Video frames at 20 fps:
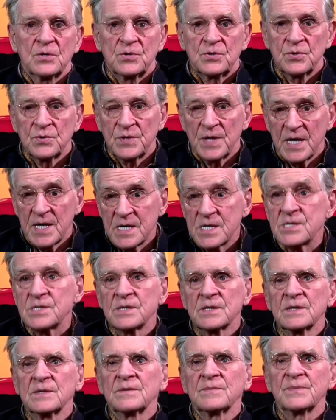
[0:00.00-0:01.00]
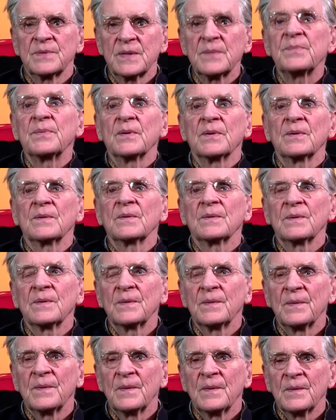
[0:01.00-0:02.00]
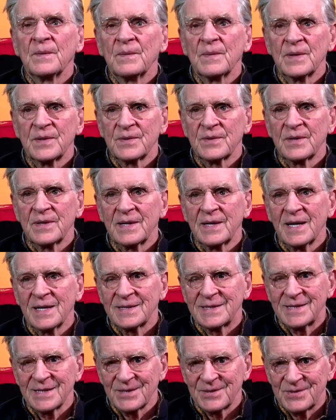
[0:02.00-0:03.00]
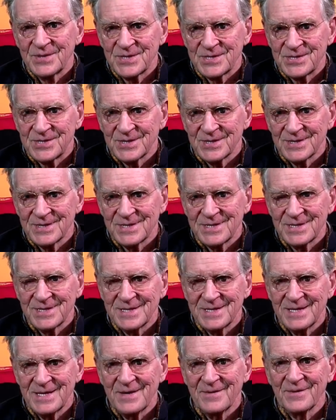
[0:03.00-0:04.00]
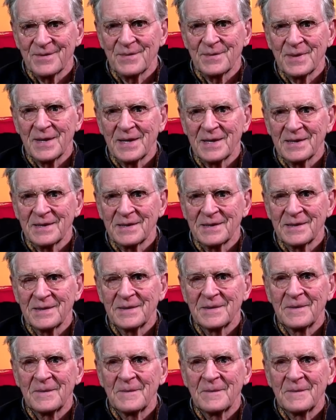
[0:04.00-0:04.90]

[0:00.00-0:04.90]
to the Asian people, whether or not they're Christians, never mind.